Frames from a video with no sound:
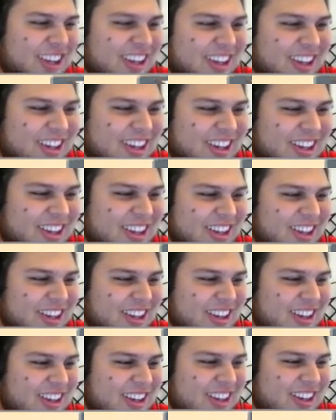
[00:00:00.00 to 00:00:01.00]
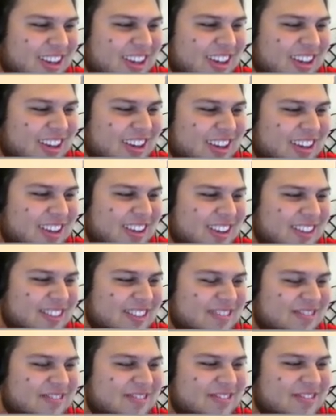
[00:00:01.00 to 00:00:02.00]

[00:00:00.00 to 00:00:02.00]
(silence)